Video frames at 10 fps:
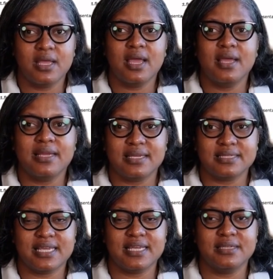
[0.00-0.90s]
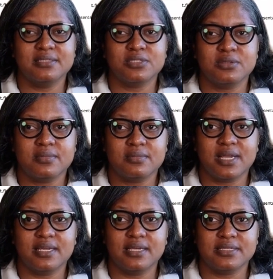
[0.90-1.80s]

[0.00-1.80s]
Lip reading: on day two." Right.